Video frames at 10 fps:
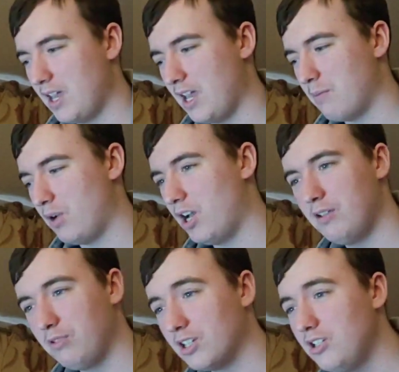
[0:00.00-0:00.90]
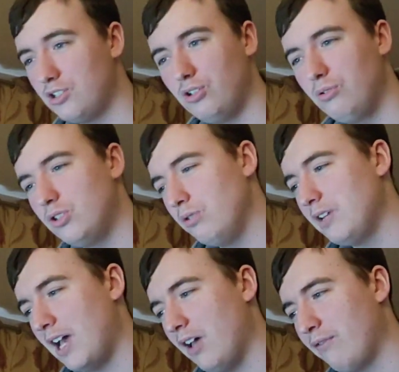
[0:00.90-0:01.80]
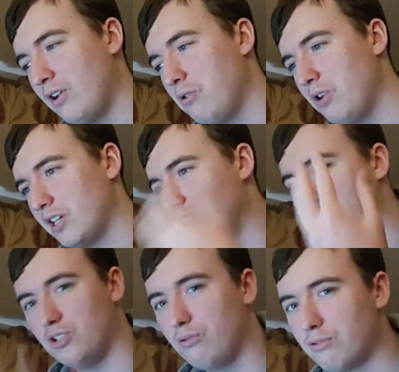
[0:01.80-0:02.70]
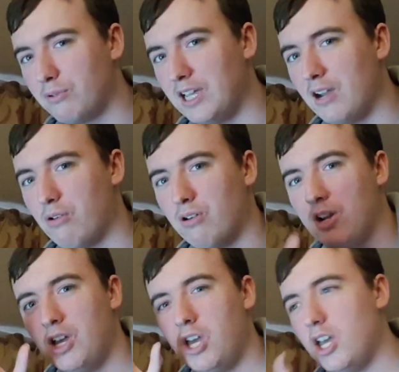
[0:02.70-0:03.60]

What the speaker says: I can do 2.5 hour. I can do 3 hour.